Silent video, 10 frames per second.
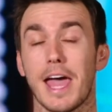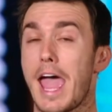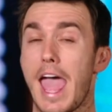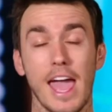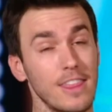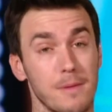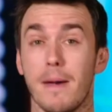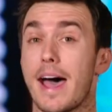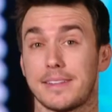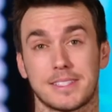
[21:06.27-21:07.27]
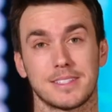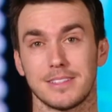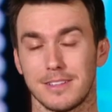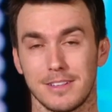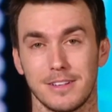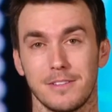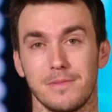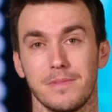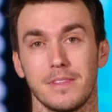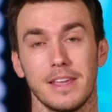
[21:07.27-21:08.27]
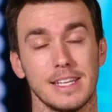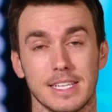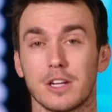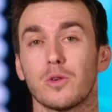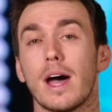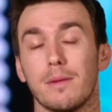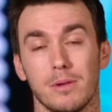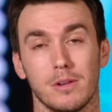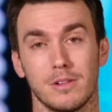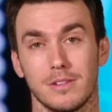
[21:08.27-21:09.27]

and the Mets is incredible.